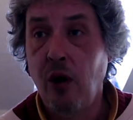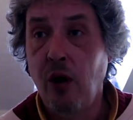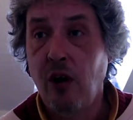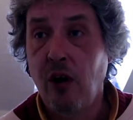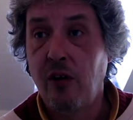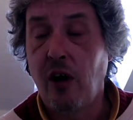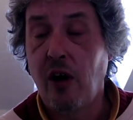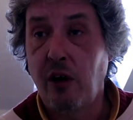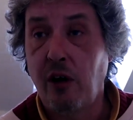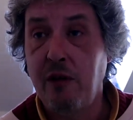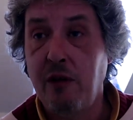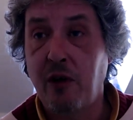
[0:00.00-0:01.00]
You know,
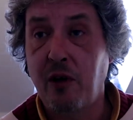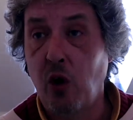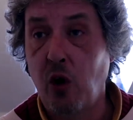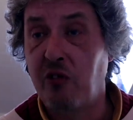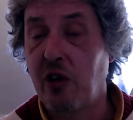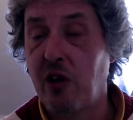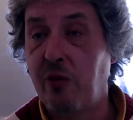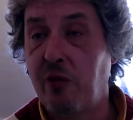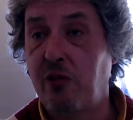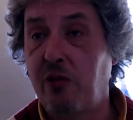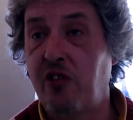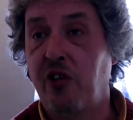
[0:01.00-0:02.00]
I'm
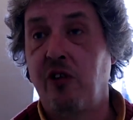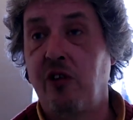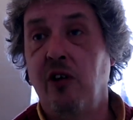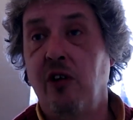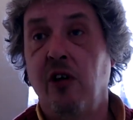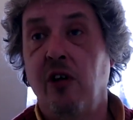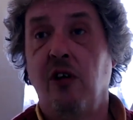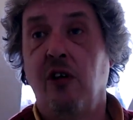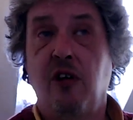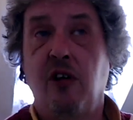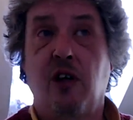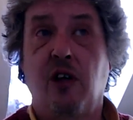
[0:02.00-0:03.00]
basically an
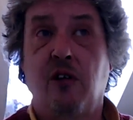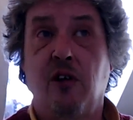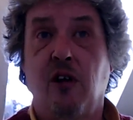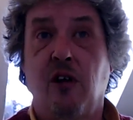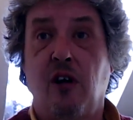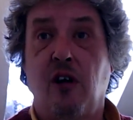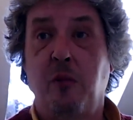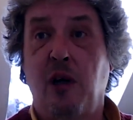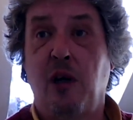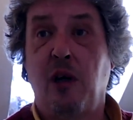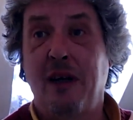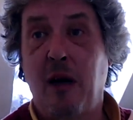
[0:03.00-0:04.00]
agnostic,
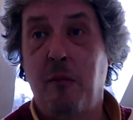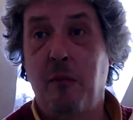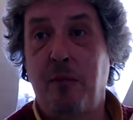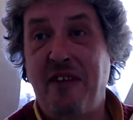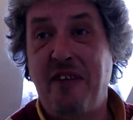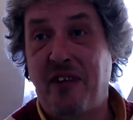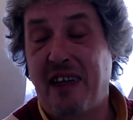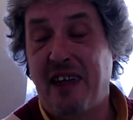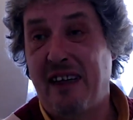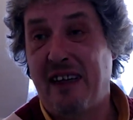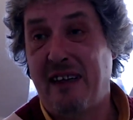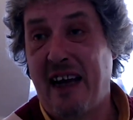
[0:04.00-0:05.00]
but I'm a
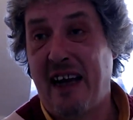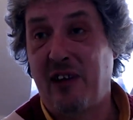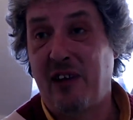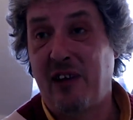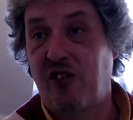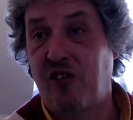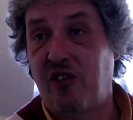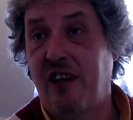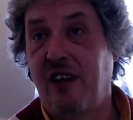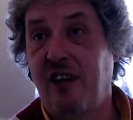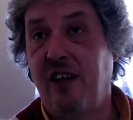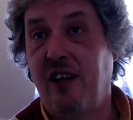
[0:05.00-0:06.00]
transcendental agnostic.
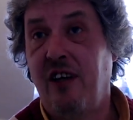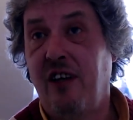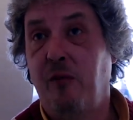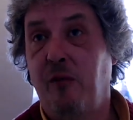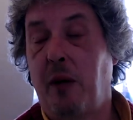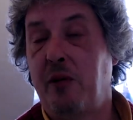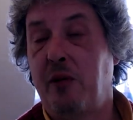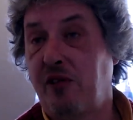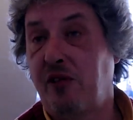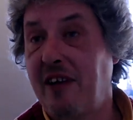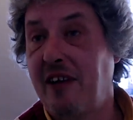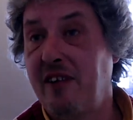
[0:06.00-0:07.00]
Thank you for thumbing up my
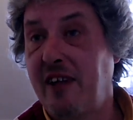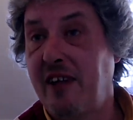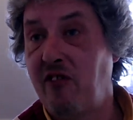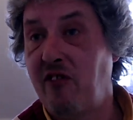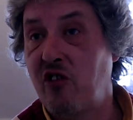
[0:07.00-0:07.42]
video.